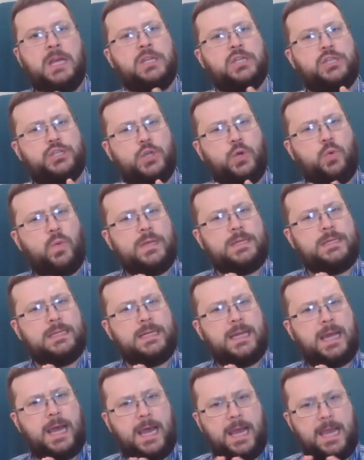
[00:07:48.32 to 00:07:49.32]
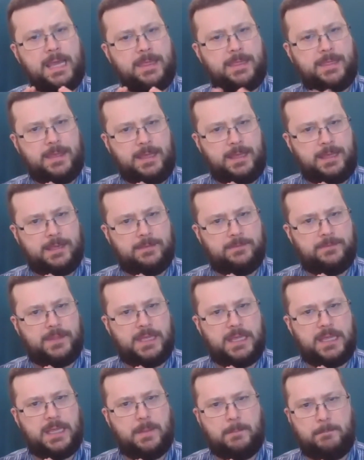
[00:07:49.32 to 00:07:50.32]
So what did I think of
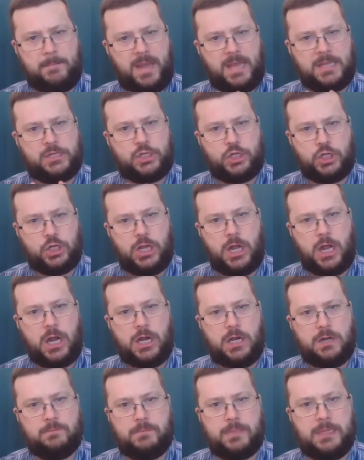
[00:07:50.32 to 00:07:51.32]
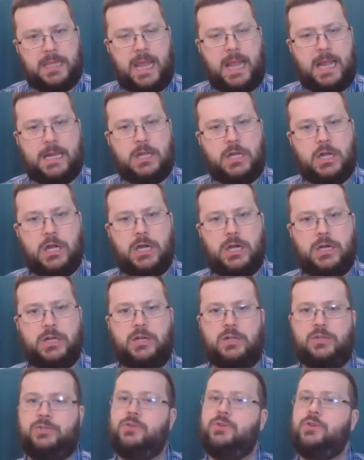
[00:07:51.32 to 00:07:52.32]
the Mastercard Black Card,
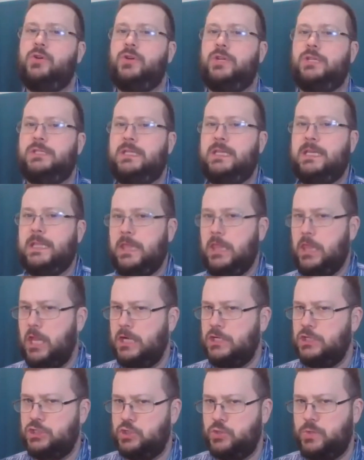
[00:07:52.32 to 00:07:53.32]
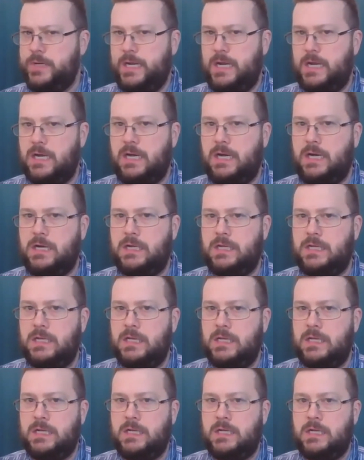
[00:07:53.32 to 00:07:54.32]
also known as the luxury card?
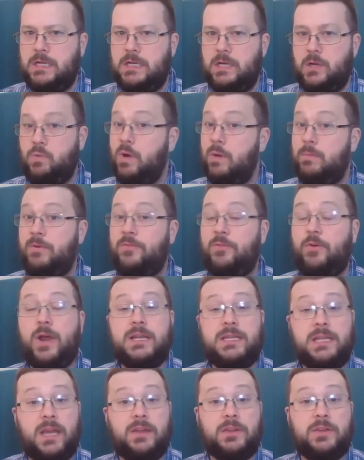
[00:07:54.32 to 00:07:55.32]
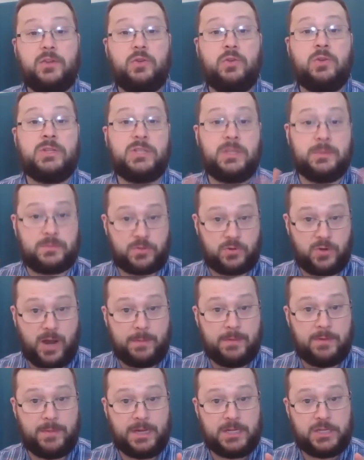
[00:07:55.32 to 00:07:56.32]
Well, before I tell you,
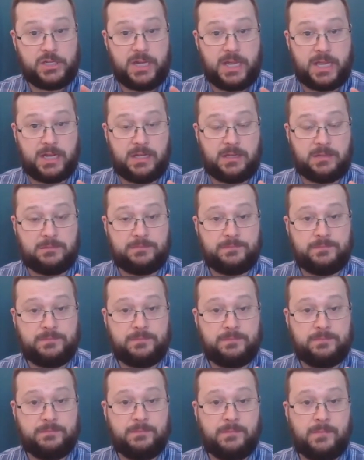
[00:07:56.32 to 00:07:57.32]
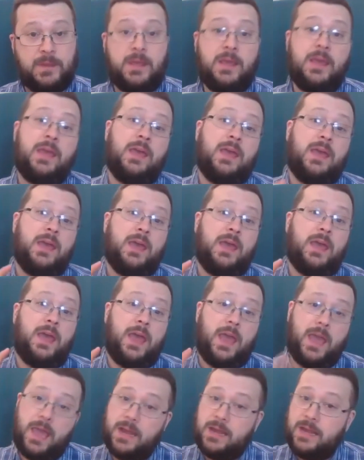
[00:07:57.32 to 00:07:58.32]
subscribe to my channel.
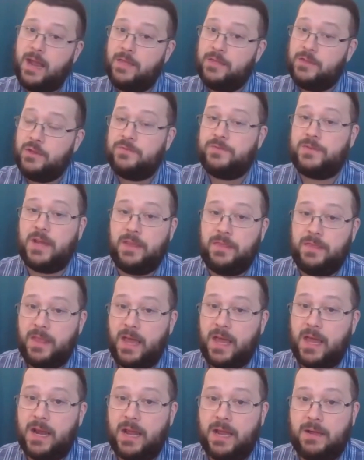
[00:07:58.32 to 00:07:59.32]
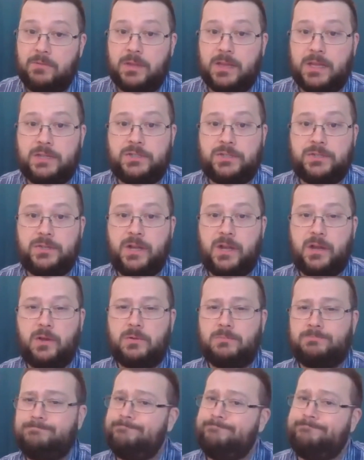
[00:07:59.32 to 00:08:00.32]
And now that you've done that, I will let you
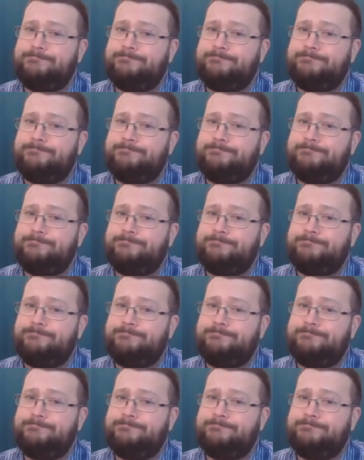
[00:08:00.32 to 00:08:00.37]
know,